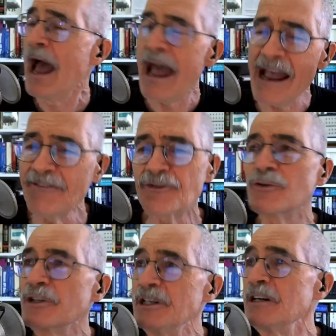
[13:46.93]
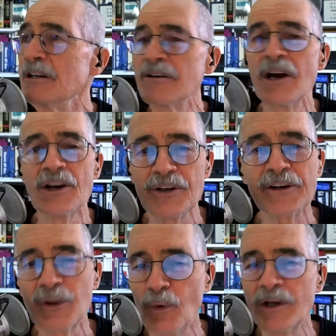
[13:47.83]
After a year, you're
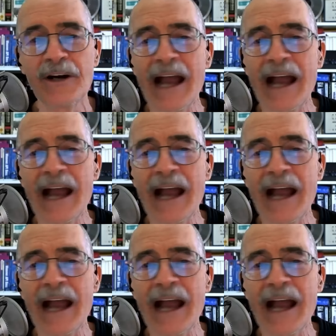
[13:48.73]
going to wonder